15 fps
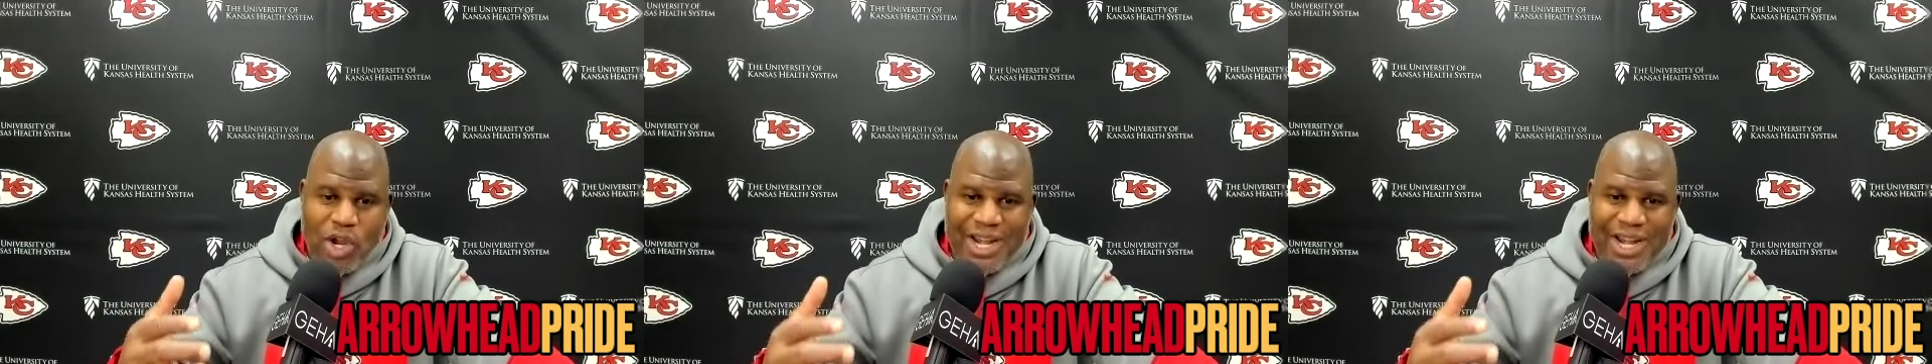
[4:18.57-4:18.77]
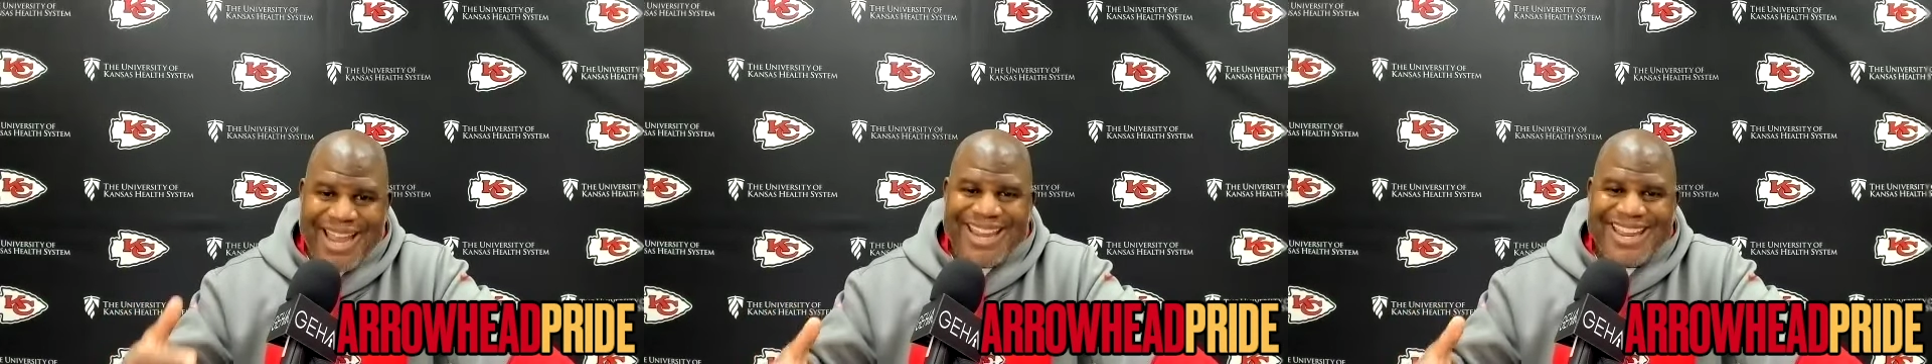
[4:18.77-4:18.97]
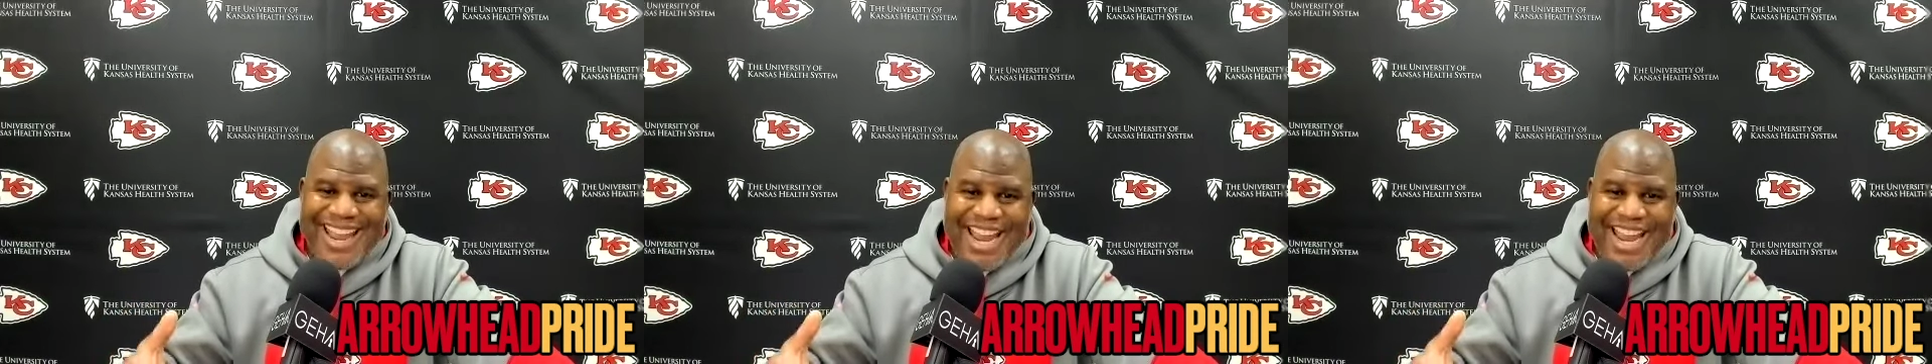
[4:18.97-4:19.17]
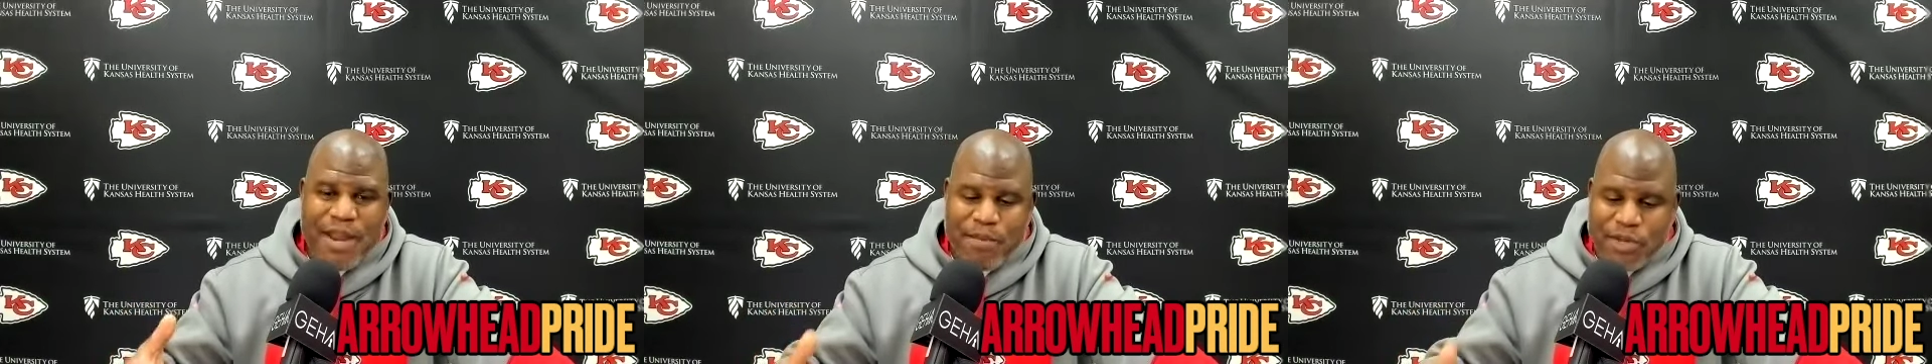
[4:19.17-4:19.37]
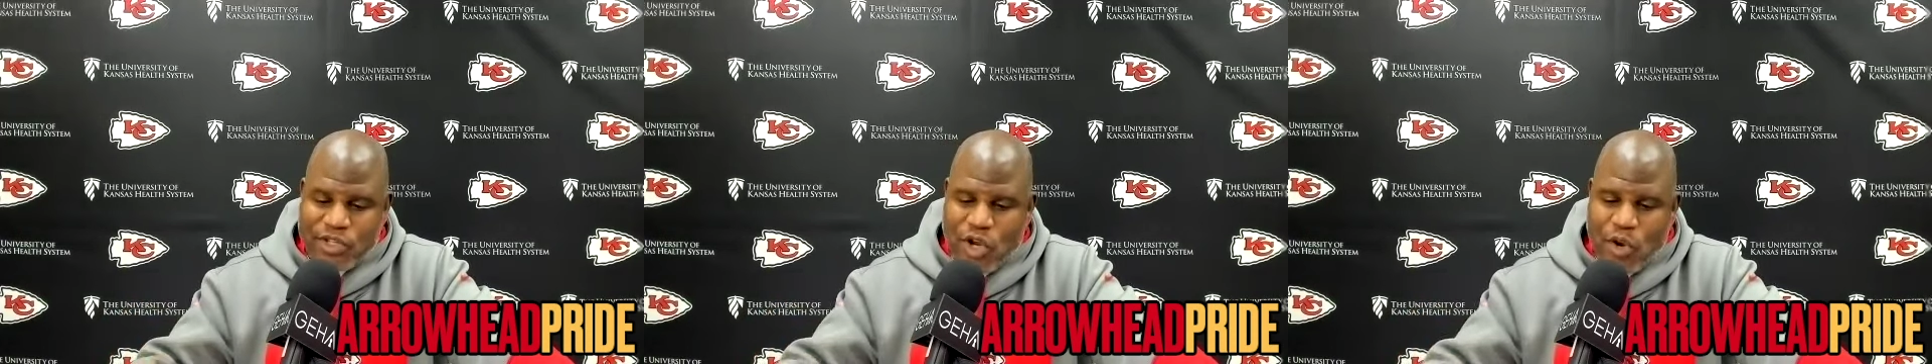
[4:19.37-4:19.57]
of that
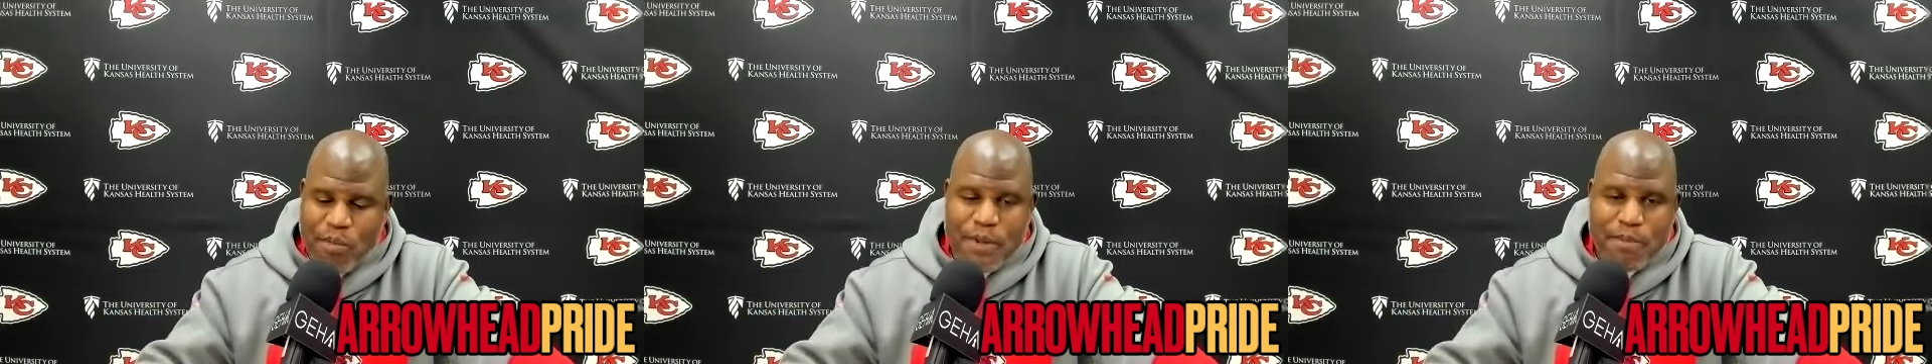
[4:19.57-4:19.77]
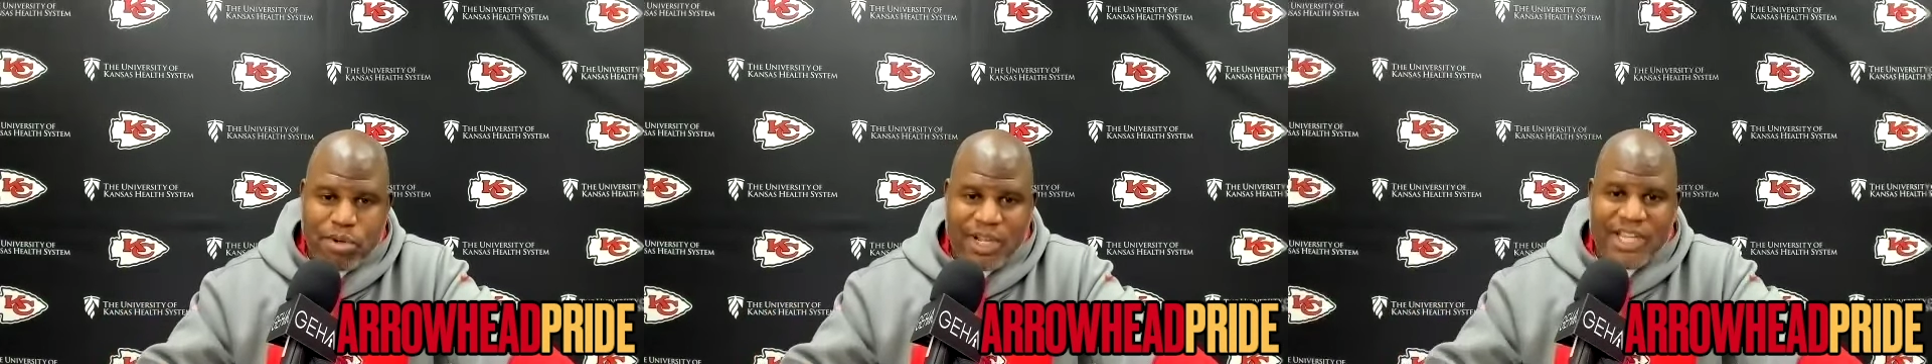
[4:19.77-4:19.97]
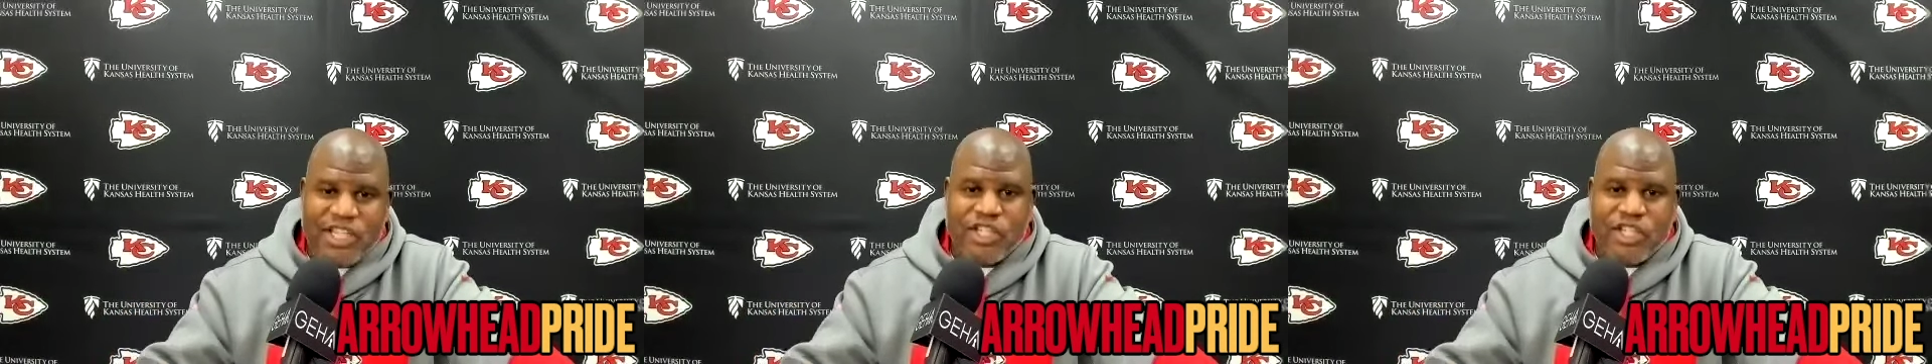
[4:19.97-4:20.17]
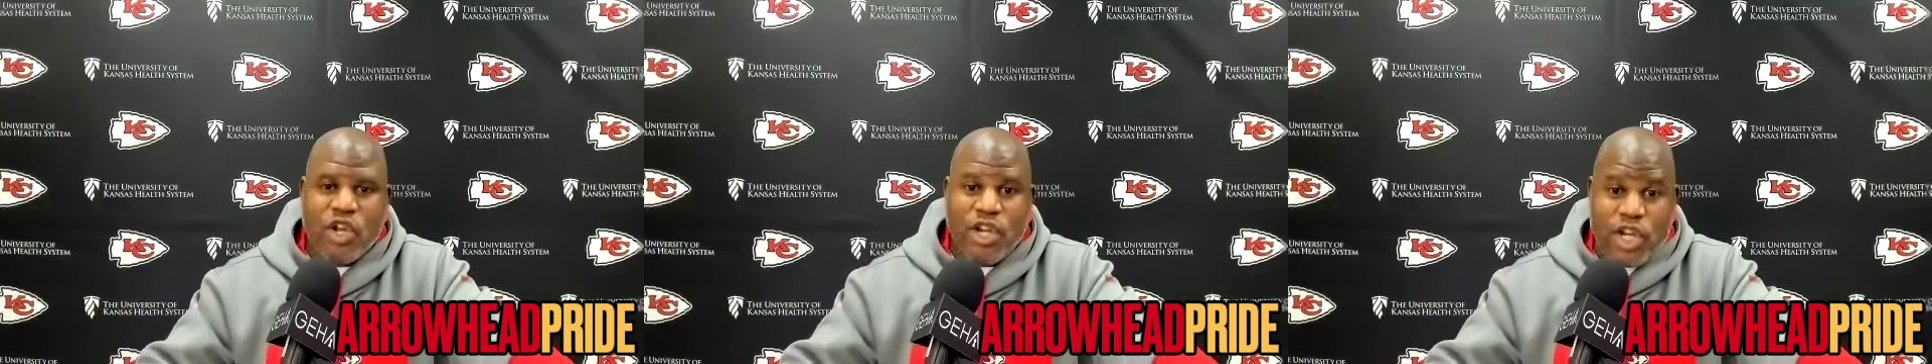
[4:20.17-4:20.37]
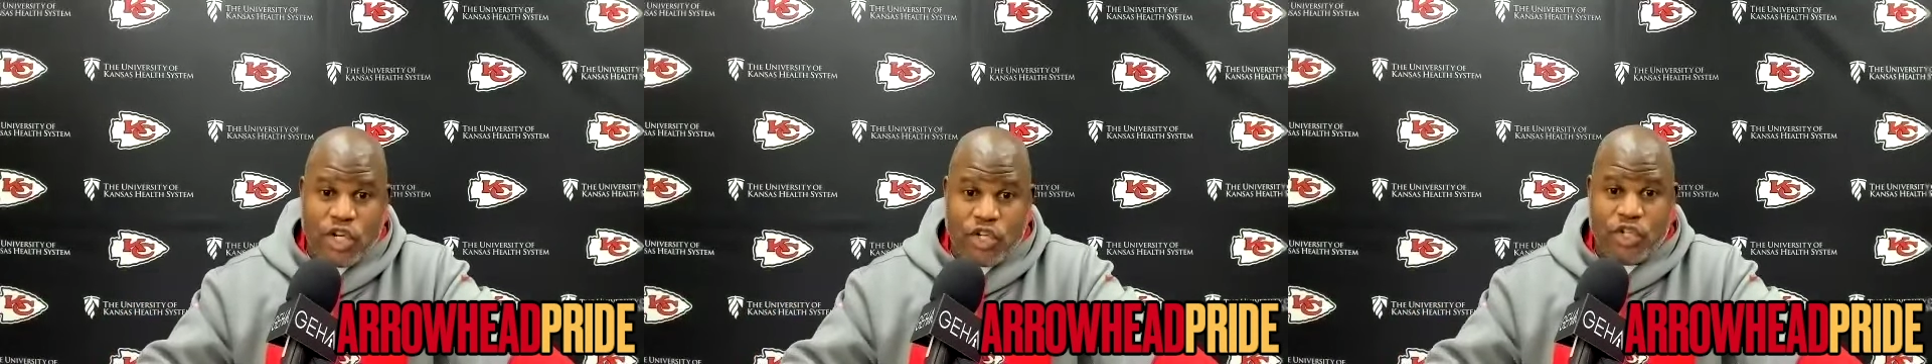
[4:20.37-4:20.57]
game is going to be placed
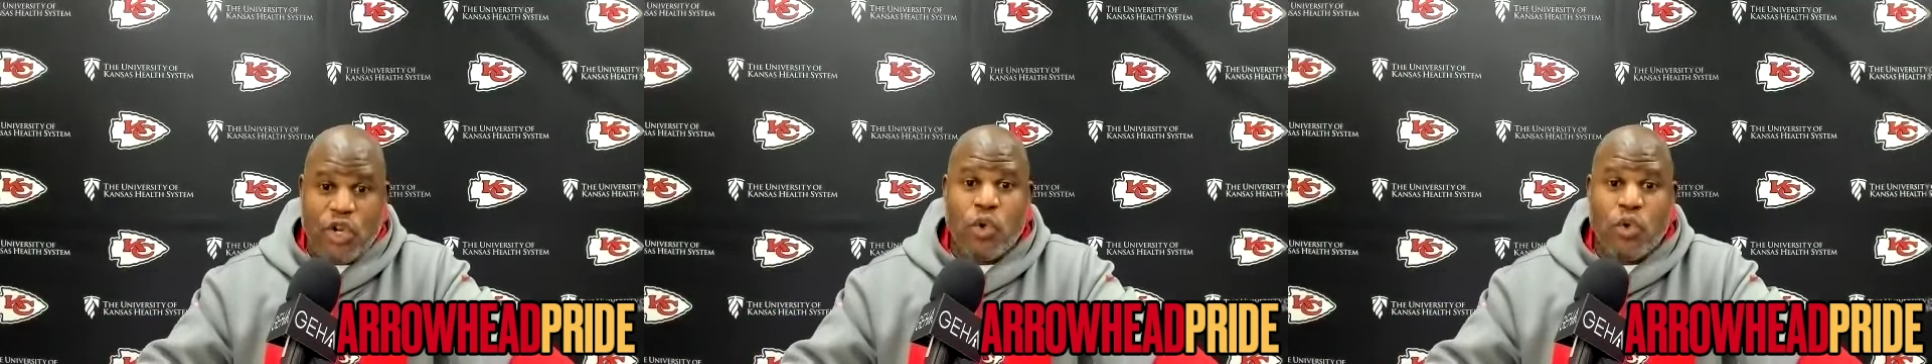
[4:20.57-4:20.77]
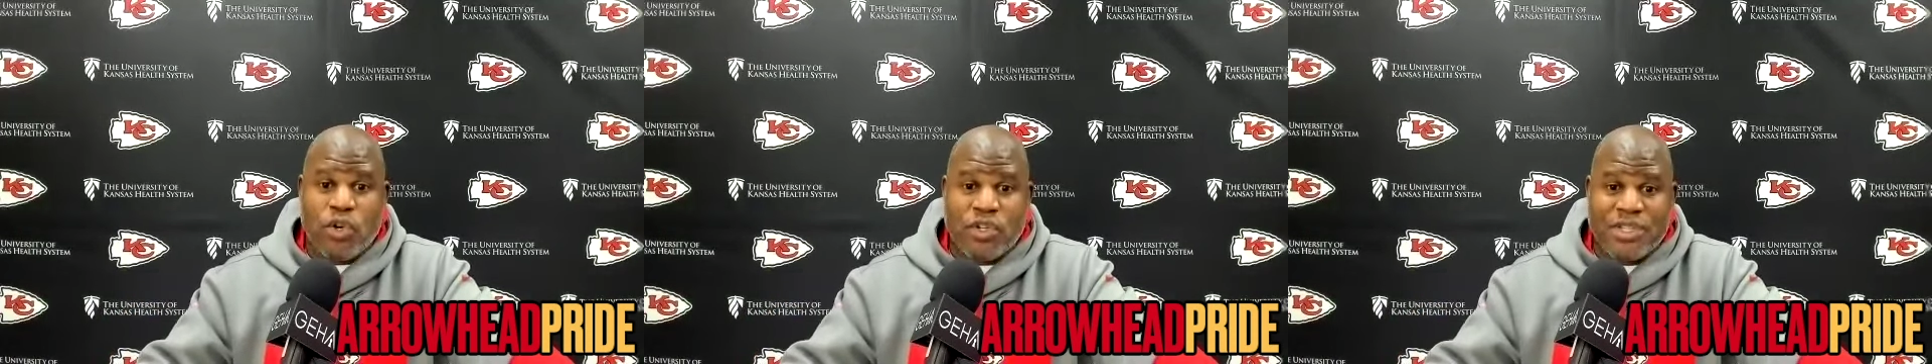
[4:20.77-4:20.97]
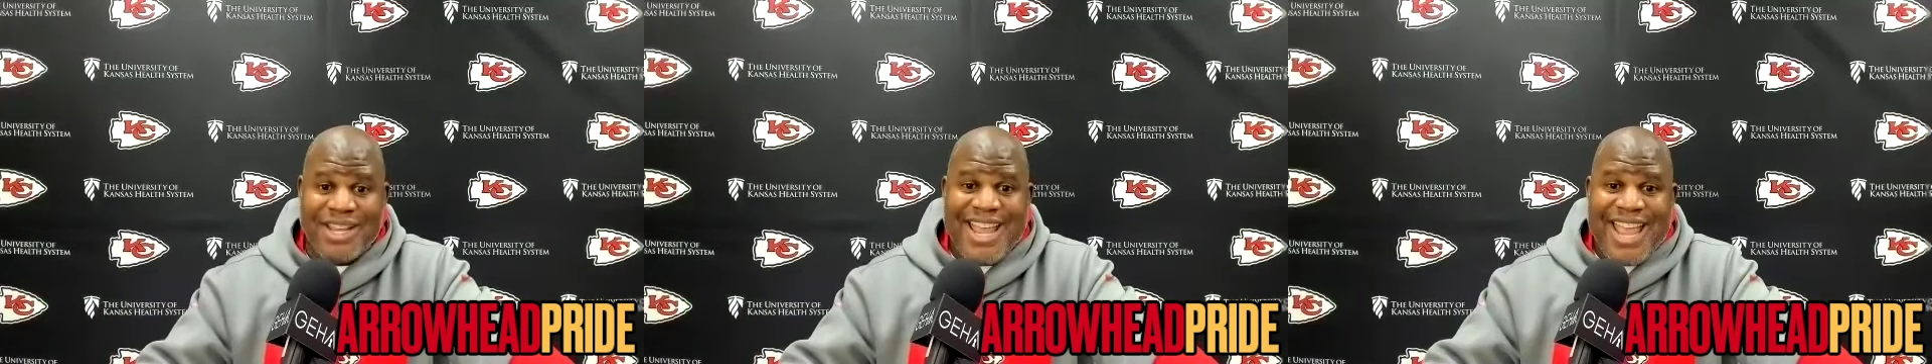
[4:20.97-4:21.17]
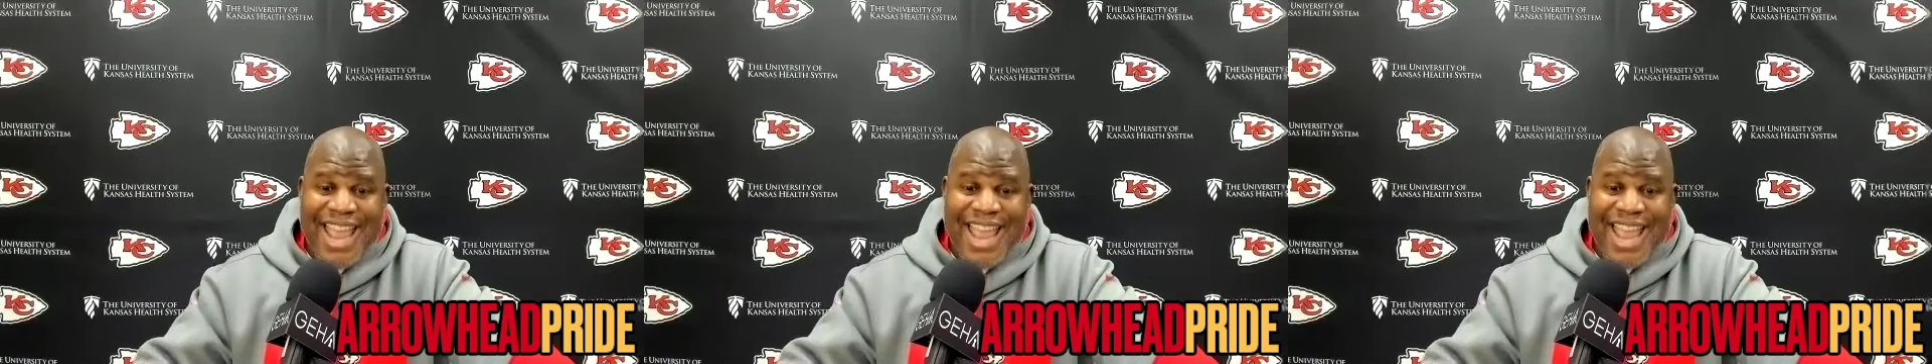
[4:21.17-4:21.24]
on their shoulders.